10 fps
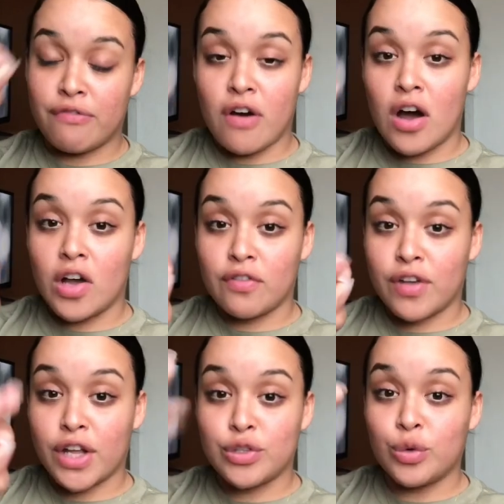fought
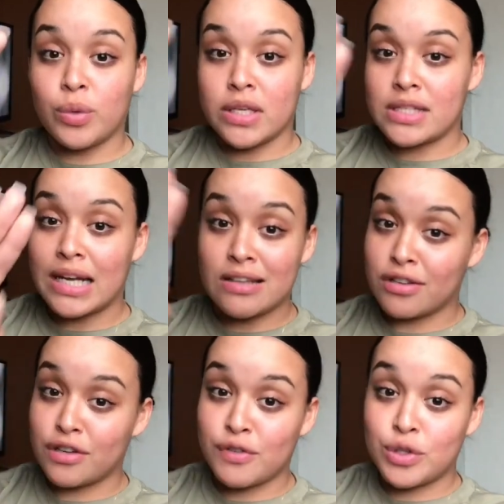for like 2 weeks, I didn't
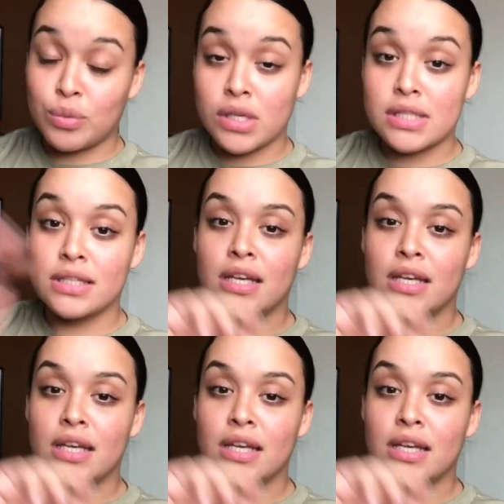talk to her for 2 weeks.